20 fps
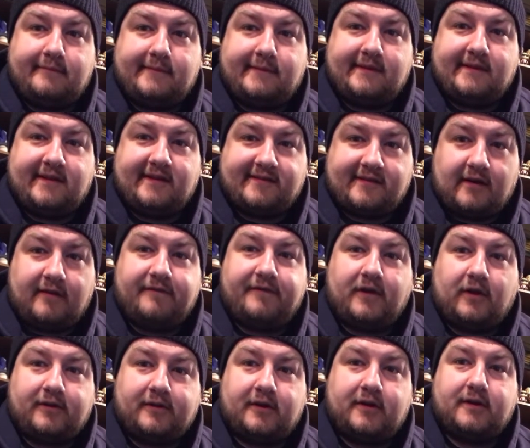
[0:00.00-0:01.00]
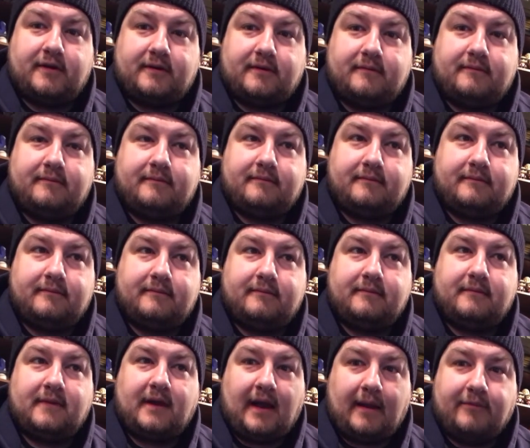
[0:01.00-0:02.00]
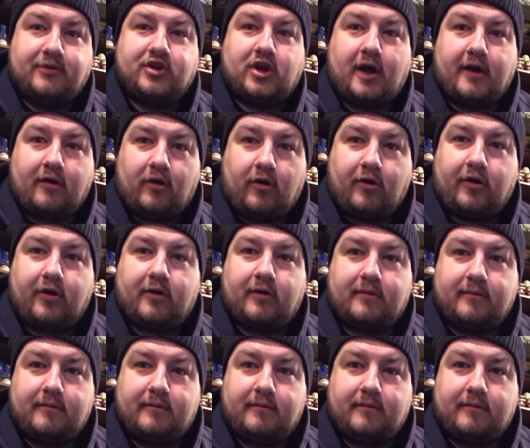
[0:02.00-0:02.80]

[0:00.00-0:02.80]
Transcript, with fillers: This is Unfiltered. I'm Jon Harder.